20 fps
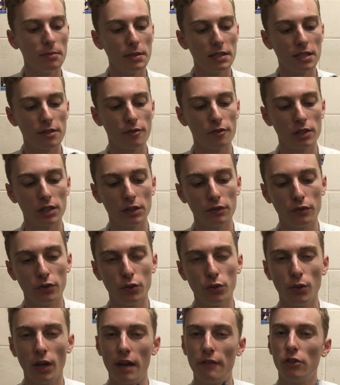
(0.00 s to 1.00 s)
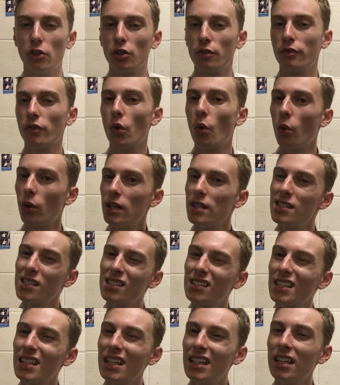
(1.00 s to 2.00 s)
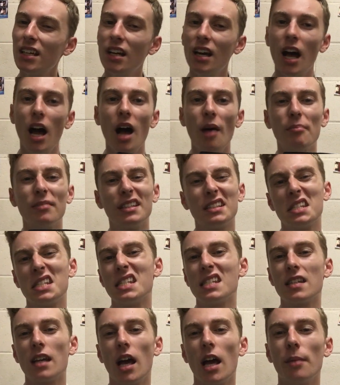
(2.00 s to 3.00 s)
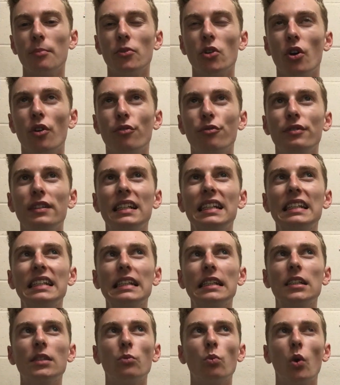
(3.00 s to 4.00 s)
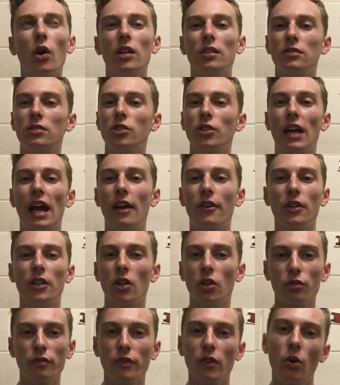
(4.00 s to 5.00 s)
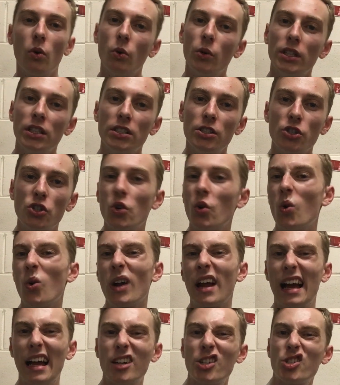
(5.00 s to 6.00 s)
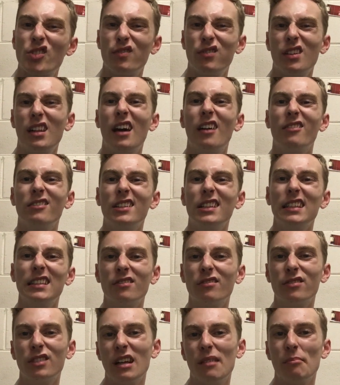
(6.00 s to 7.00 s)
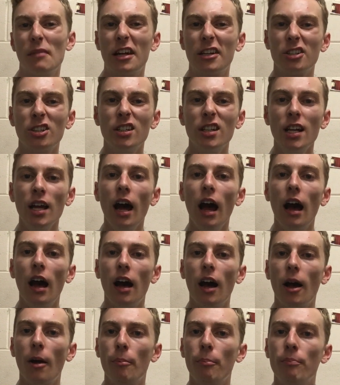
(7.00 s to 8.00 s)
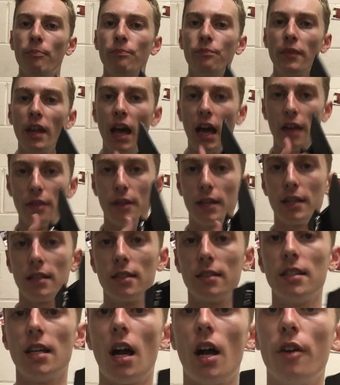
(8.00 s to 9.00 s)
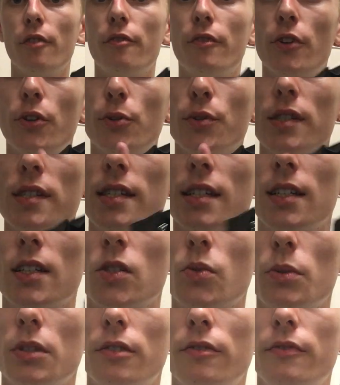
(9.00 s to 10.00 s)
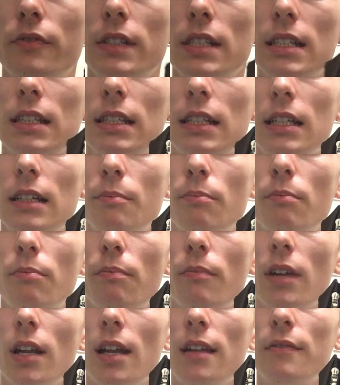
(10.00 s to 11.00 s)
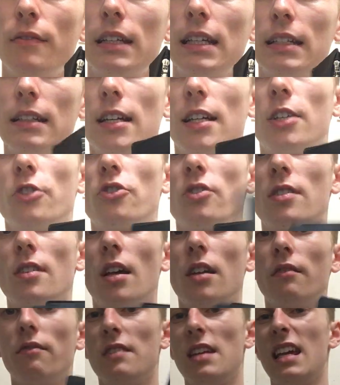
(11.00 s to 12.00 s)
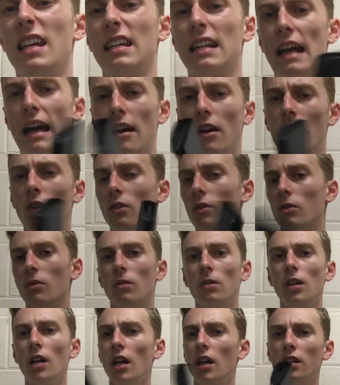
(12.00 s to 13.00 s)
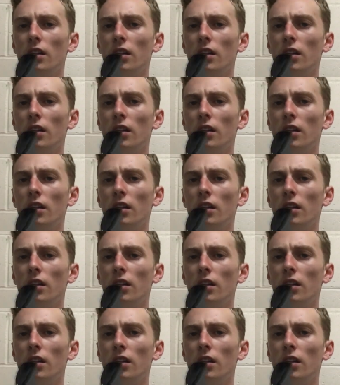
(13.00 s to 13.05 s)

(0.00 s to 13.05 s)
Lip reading: a bit different if you have a lot of coins in there, but since I'm not really one to carry a lot of coinage or cash for that matter, I think the iPhone 6 will fit in here lovely, and I can just kind of take it out, or